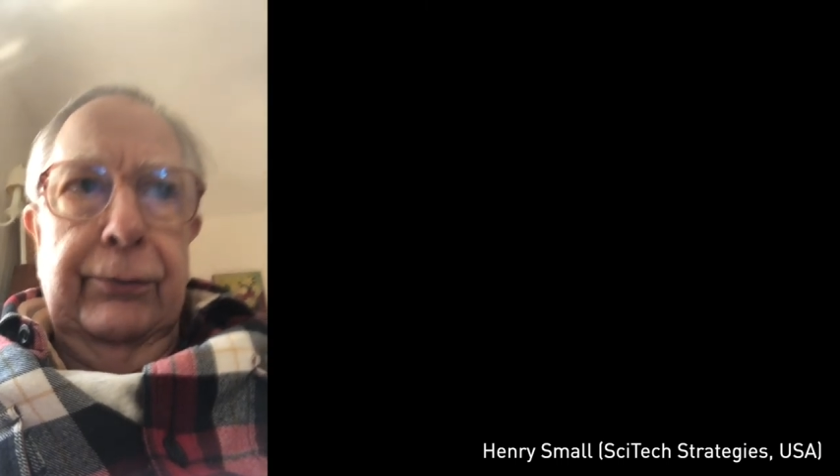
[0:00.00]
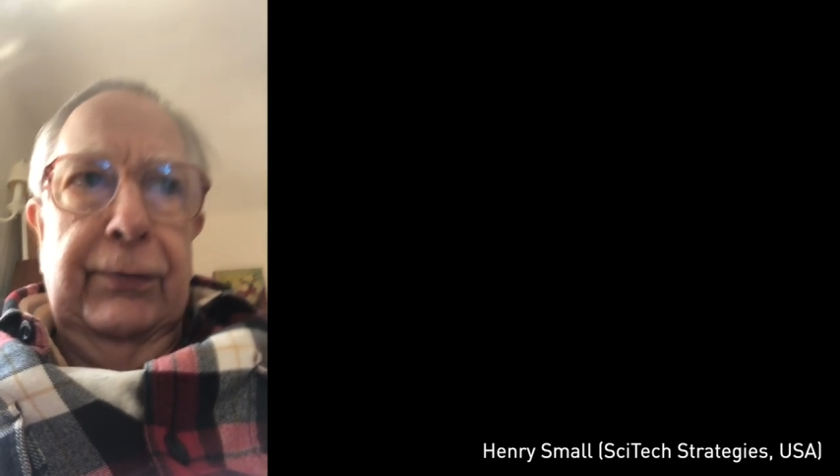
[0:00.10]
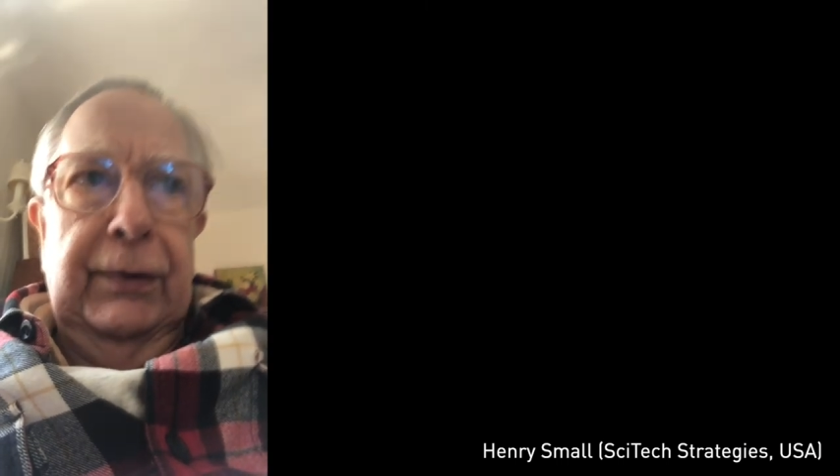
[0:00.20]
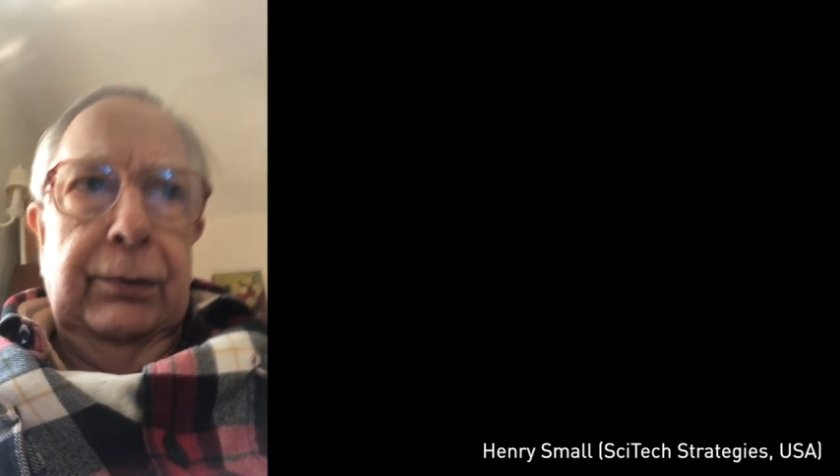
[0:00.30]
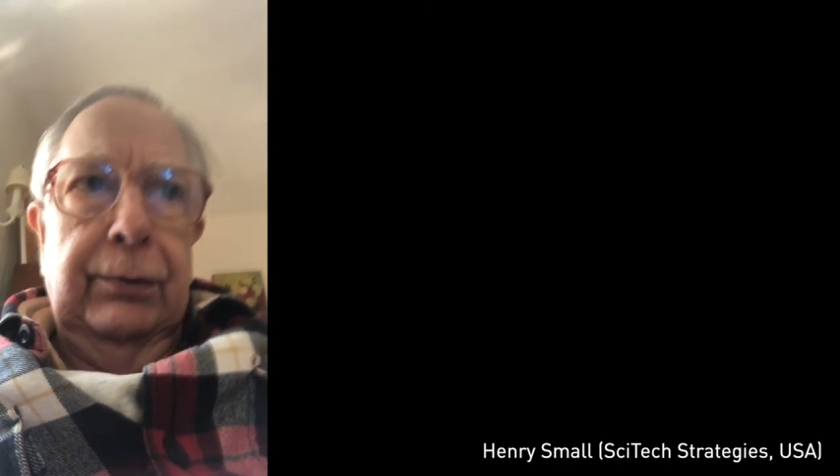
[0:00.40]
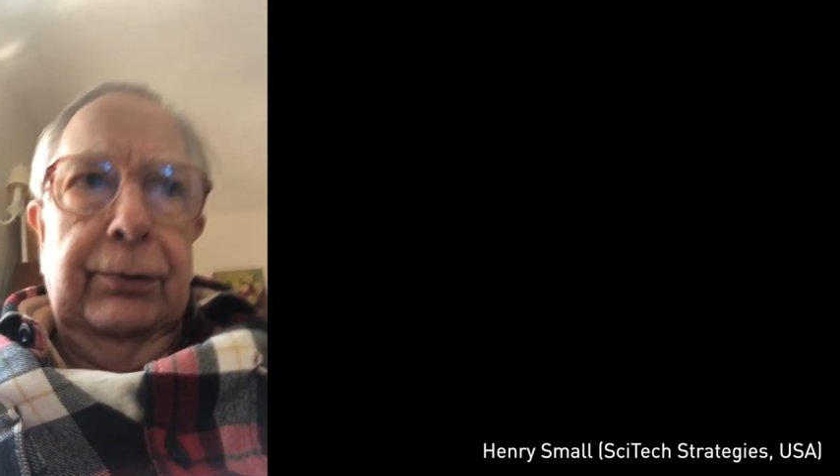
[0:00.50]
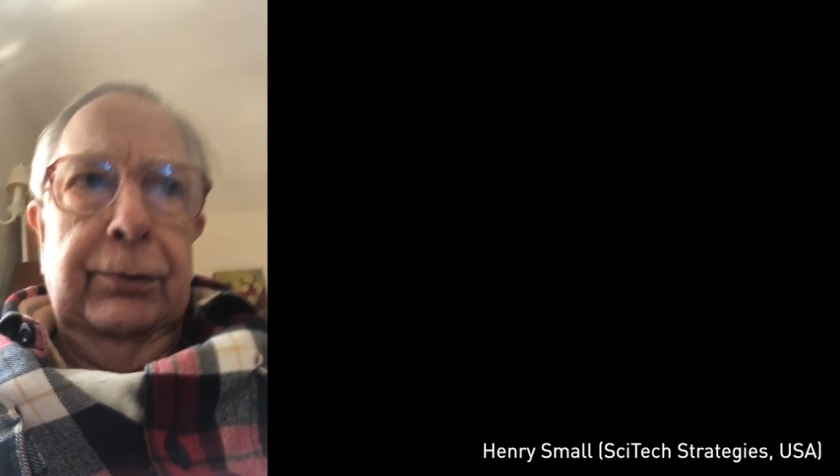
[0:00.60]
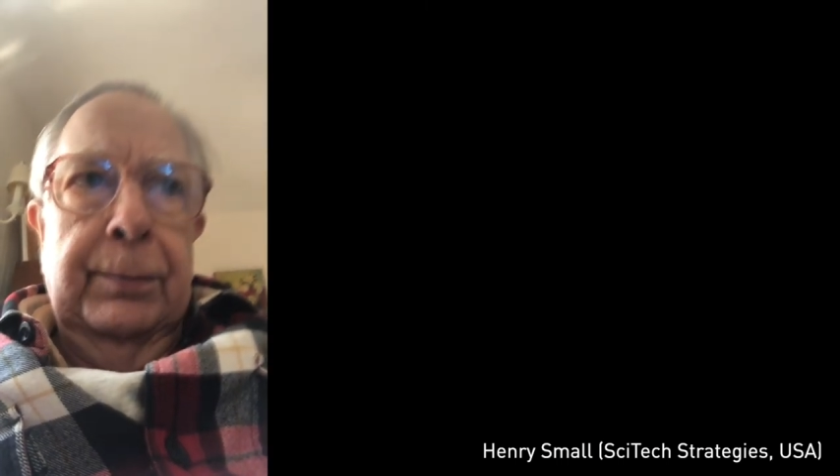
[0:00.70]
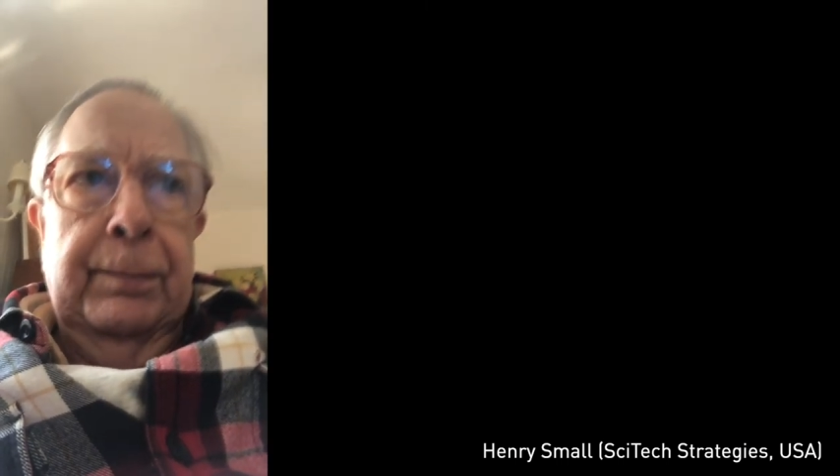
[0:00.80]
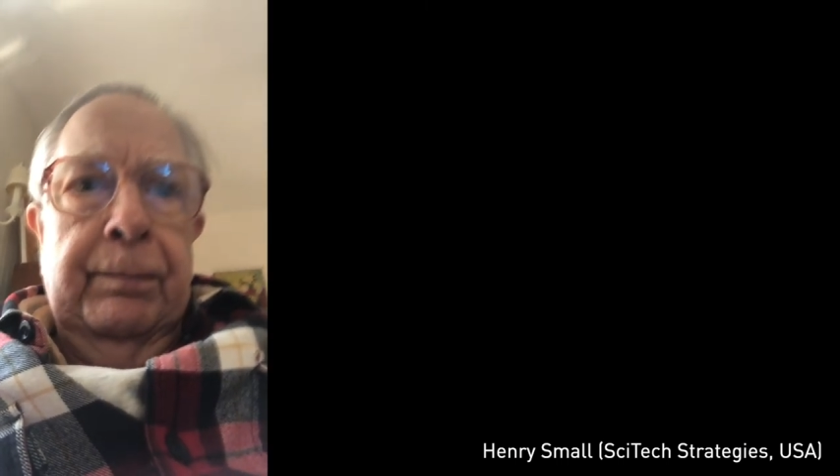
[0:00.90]
fields.
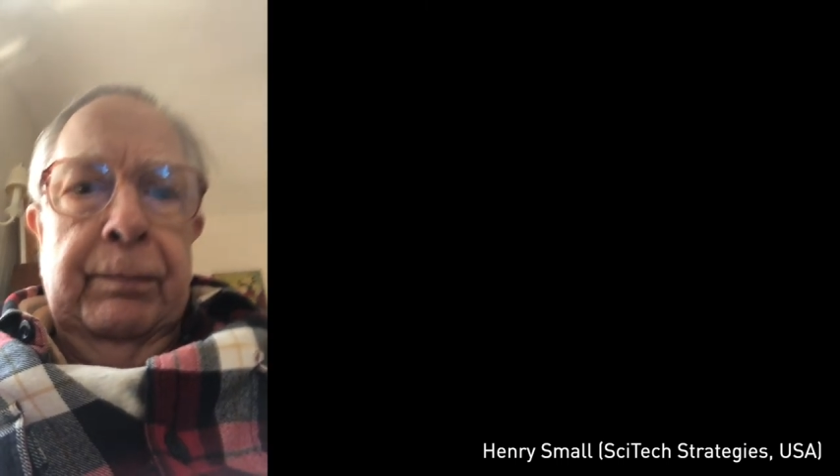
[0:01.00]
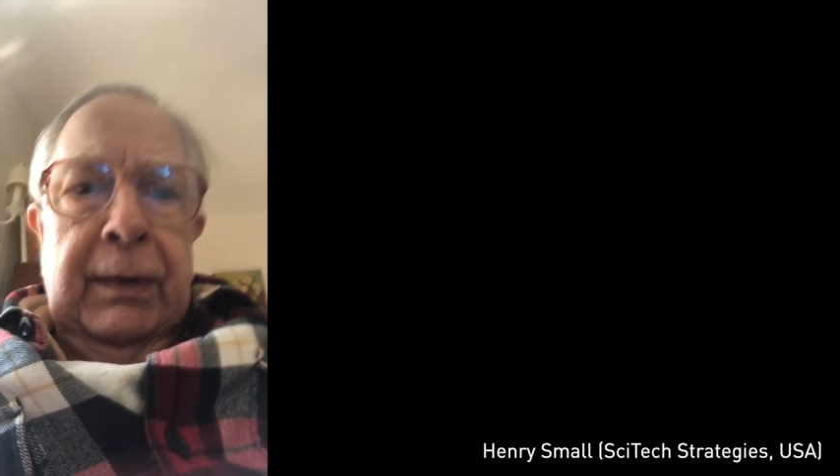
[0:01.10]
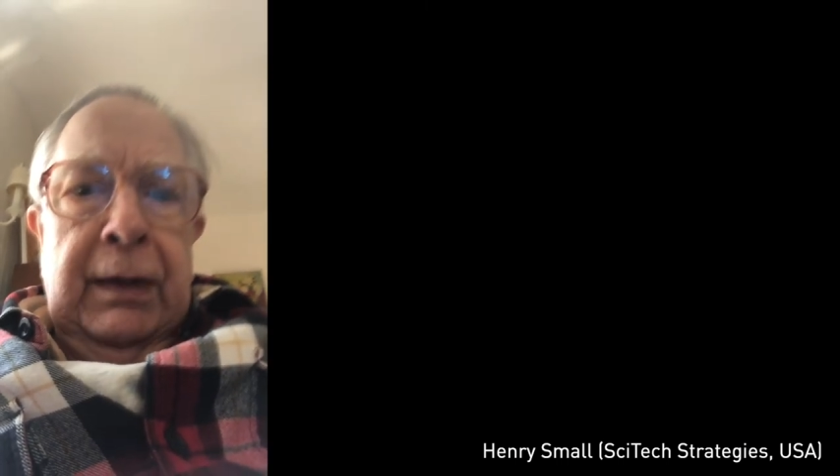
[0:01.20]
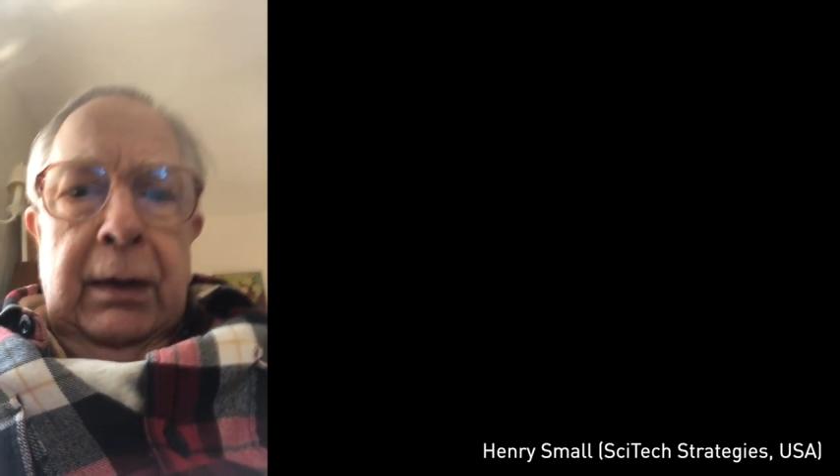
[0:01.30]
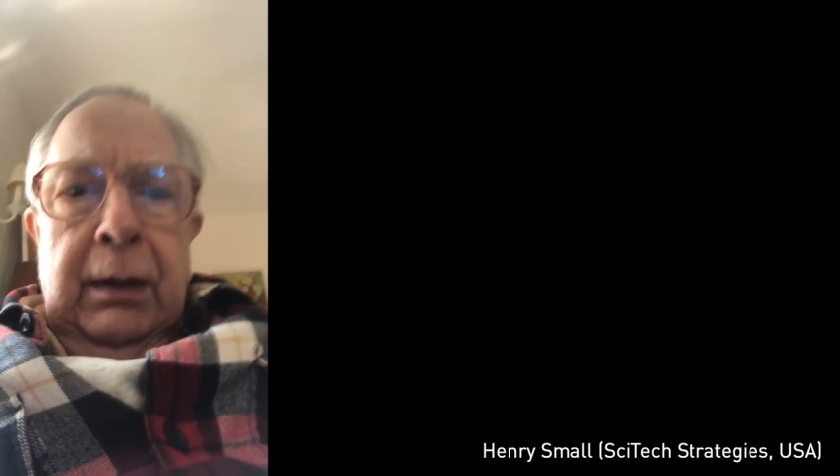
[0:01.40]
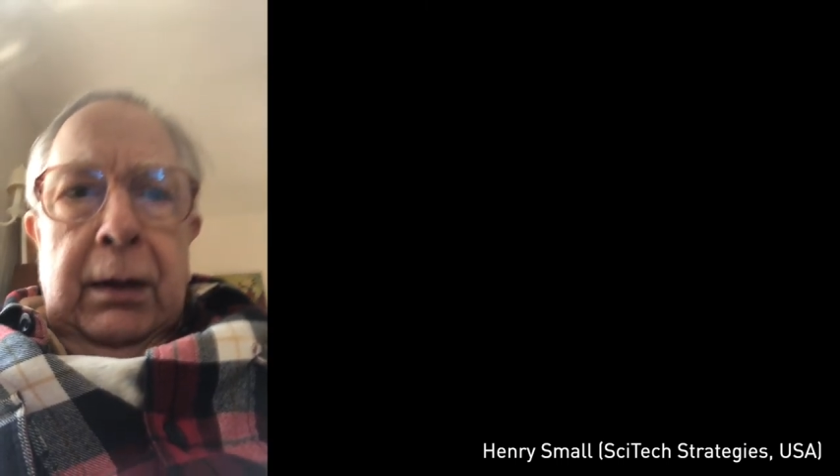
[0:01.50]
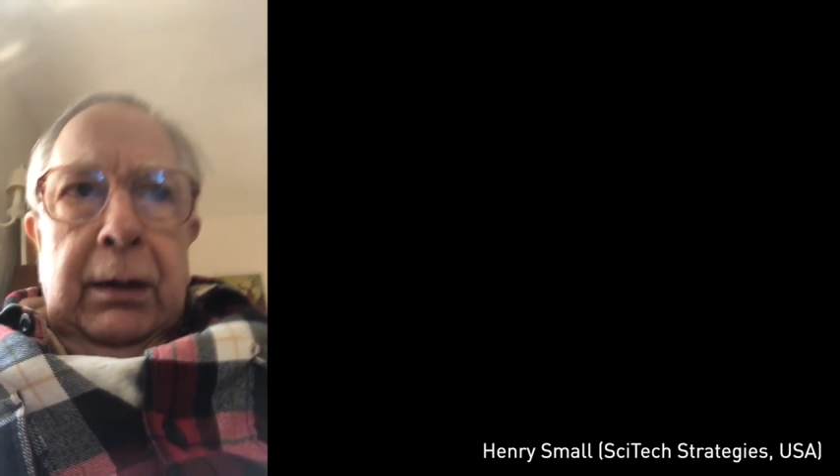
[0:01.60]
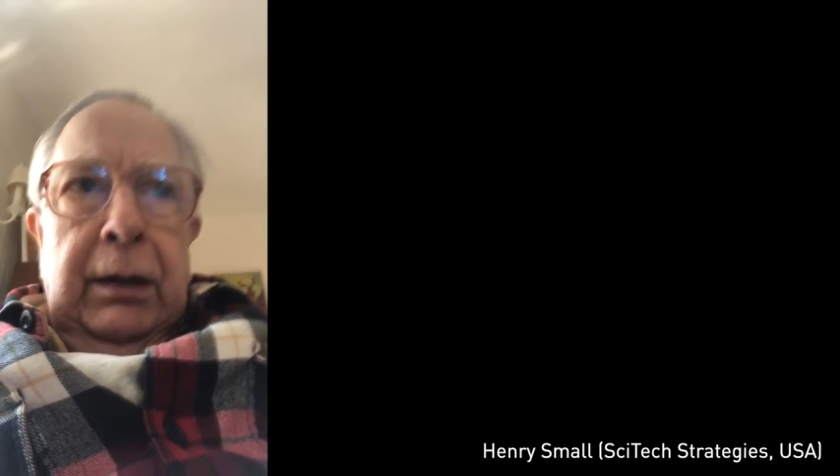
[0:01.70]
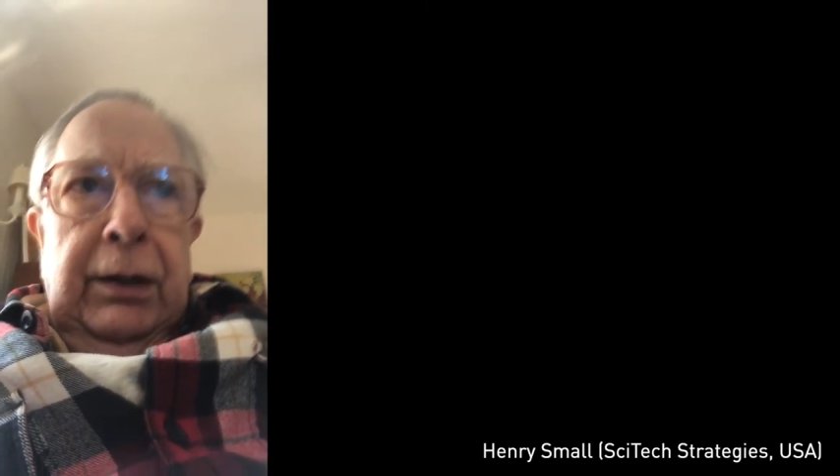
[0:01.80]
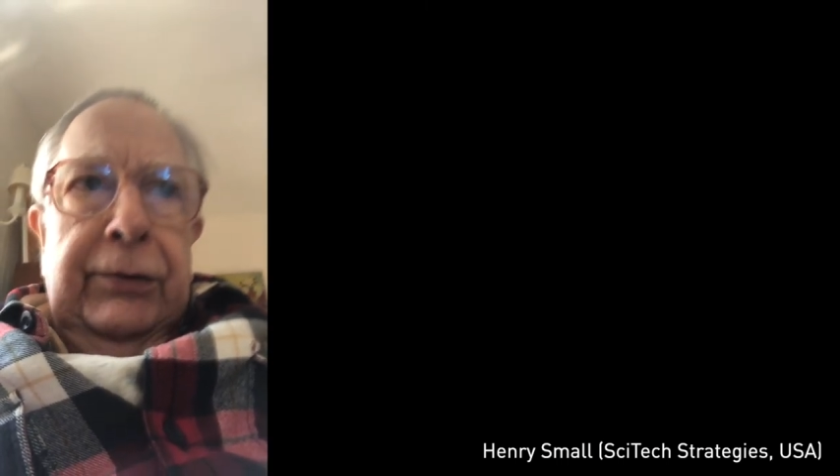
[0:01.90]

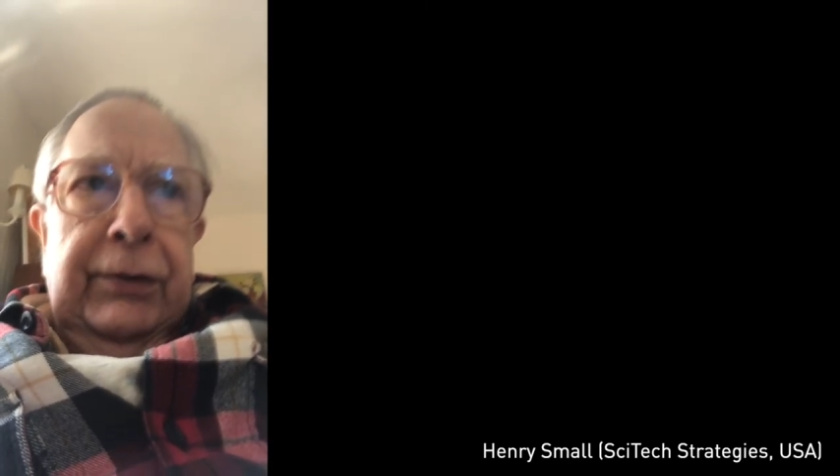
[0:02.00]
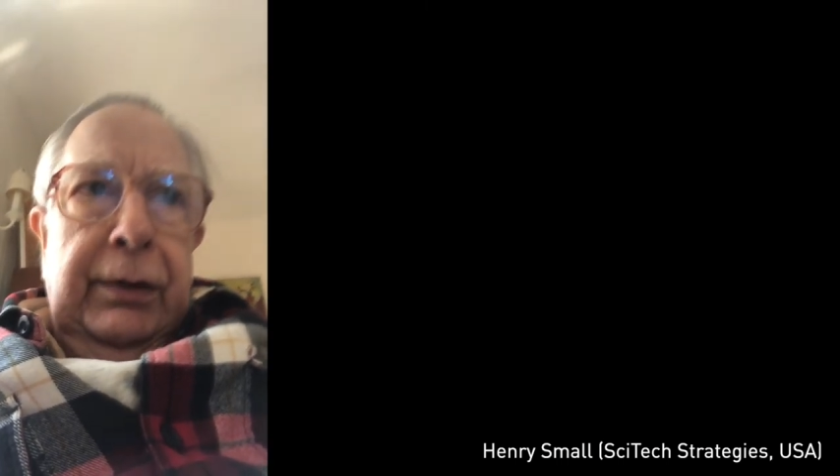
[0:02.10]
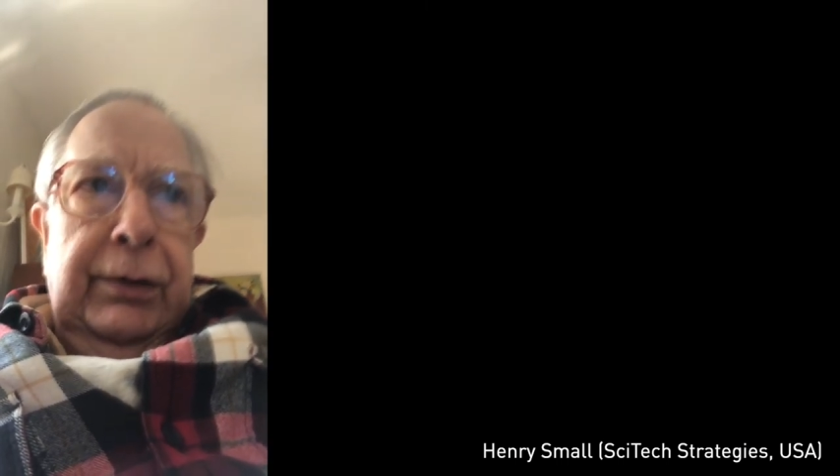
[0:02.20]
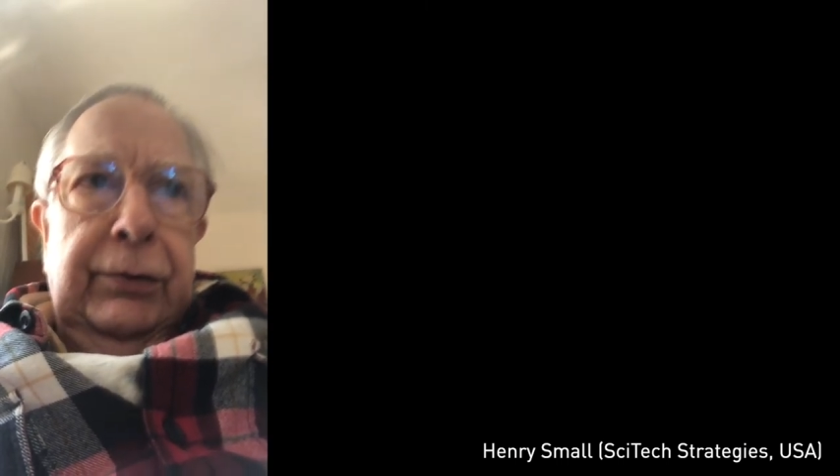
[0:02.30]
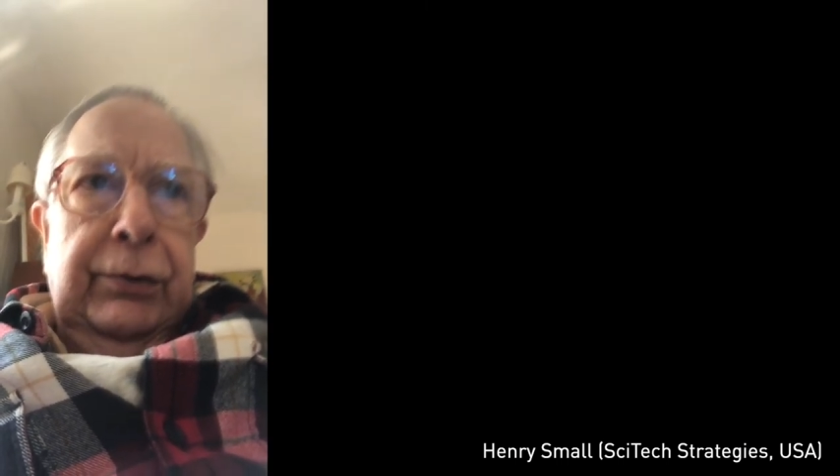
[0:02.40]
Case studies